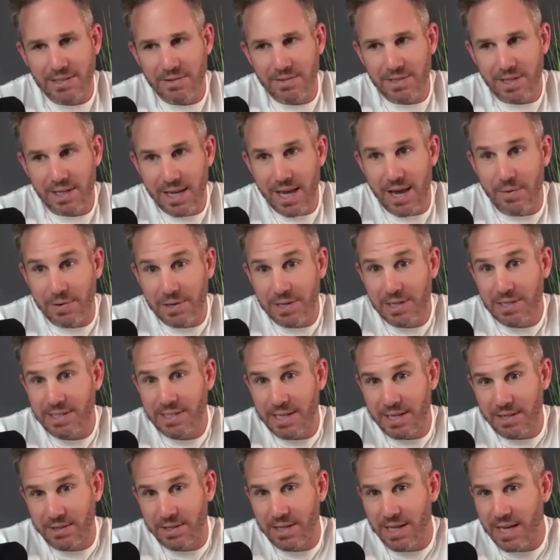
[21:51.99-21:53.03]
It's like, yeah, we
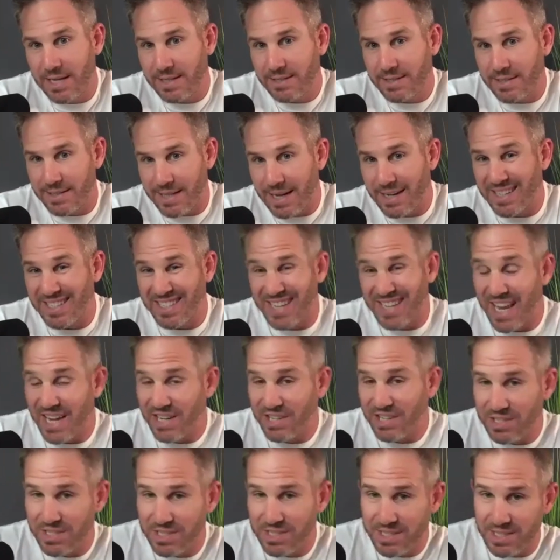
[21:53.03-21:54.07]
continue that down this
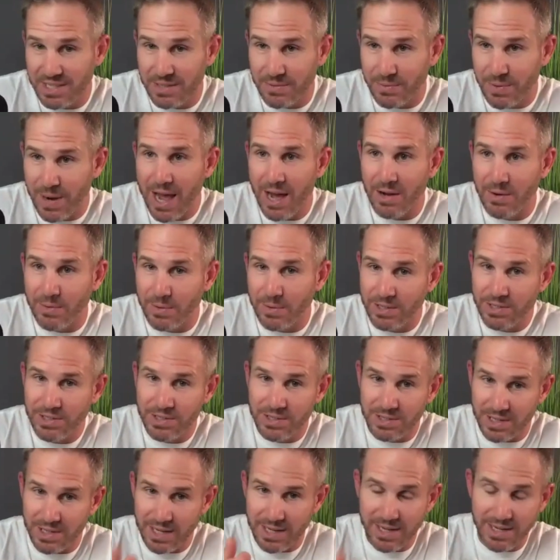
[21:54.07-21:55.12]
agency route,
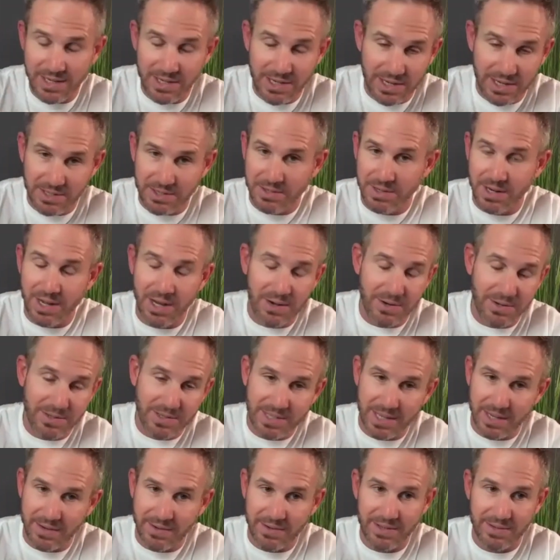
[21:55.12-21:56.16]
which AJ, as you know, it's
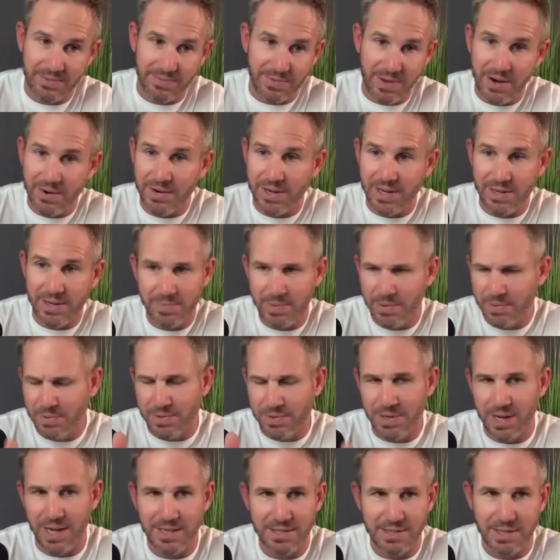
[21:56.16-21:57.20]
like very both you
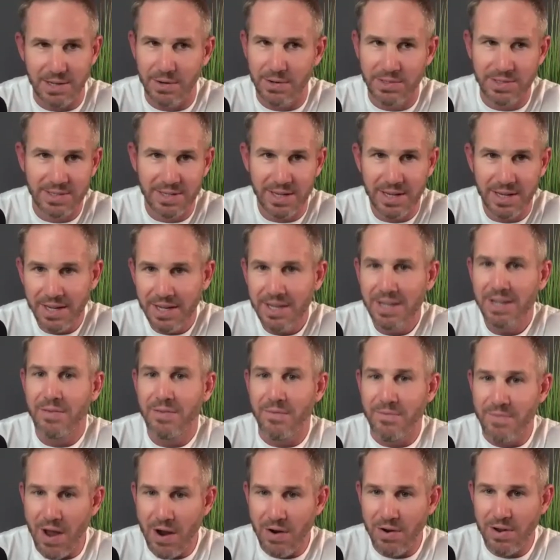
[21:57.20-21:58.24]
guys know it's
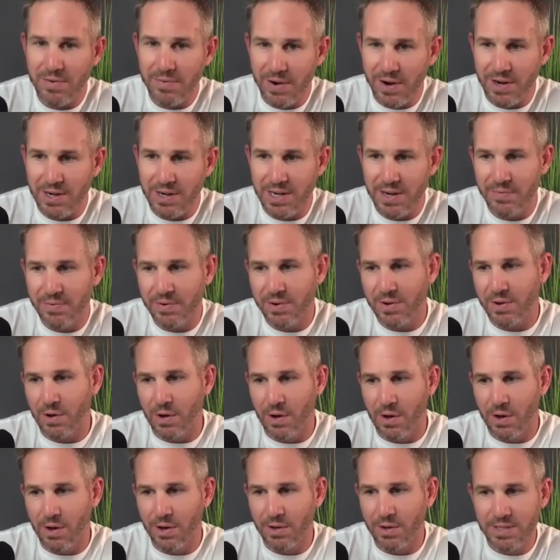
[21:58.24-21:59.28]
very very
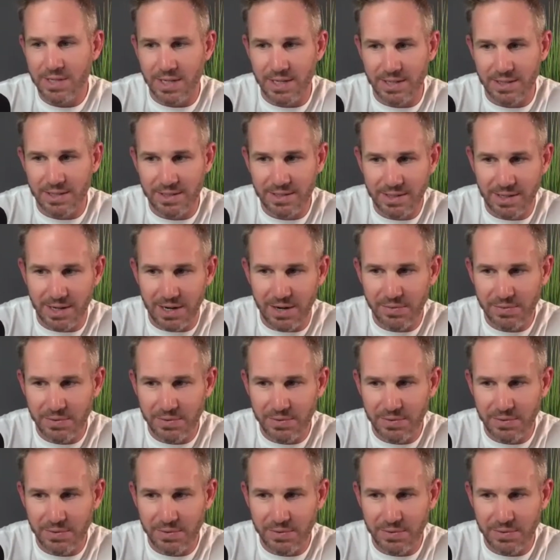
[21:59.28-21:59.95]
difficult, and you know